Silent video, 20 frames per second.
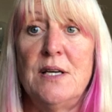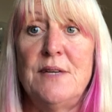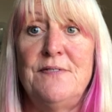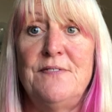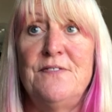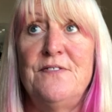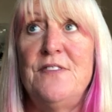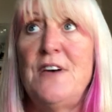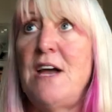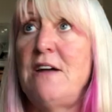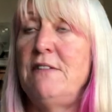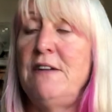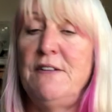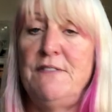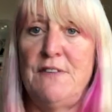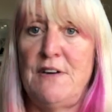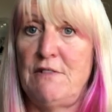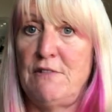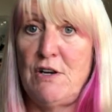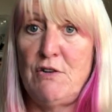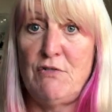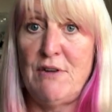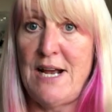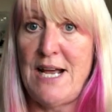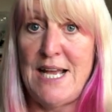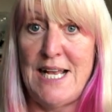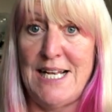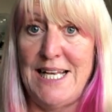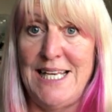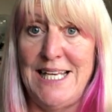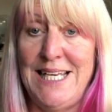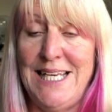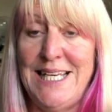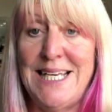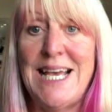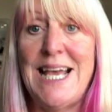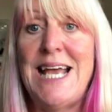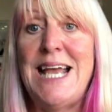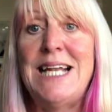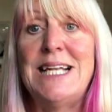I very, very rarely
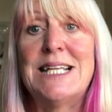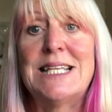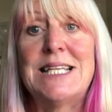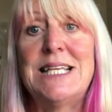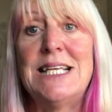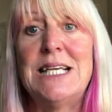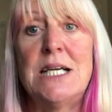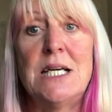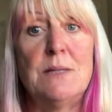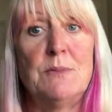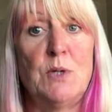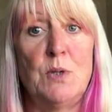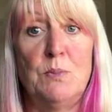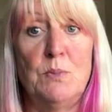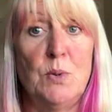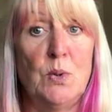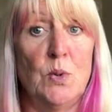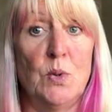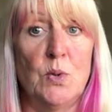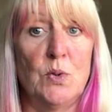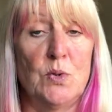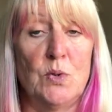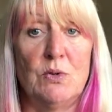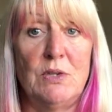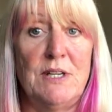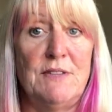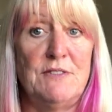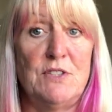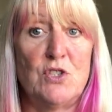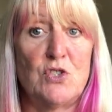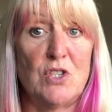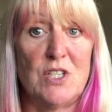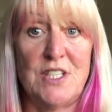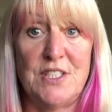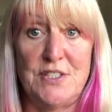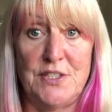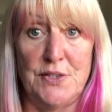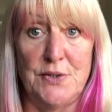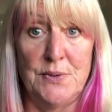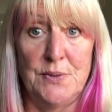get anything come on board or even try
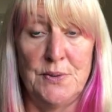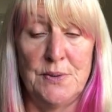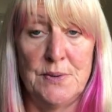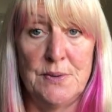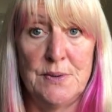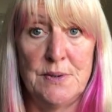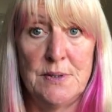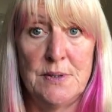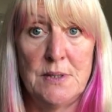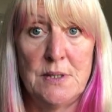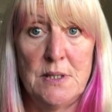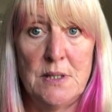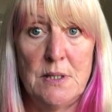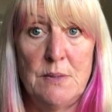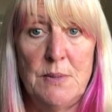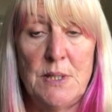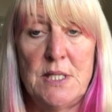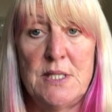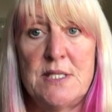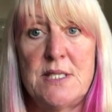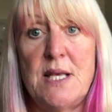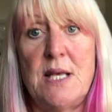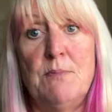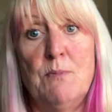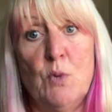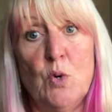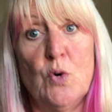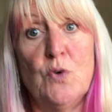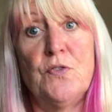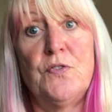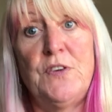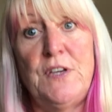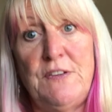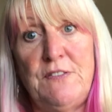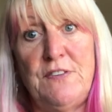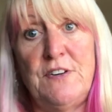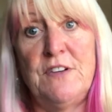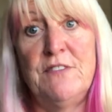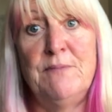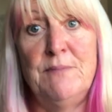to, because they're more
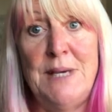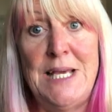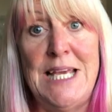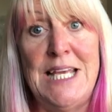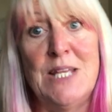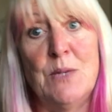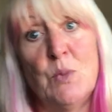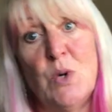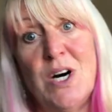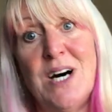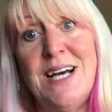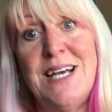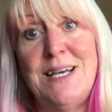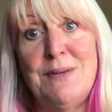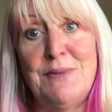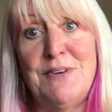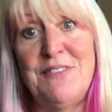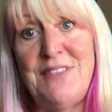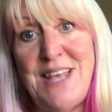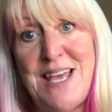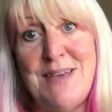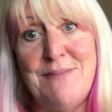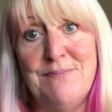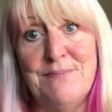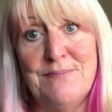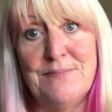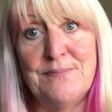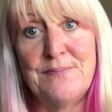fearful of me than what I am of them.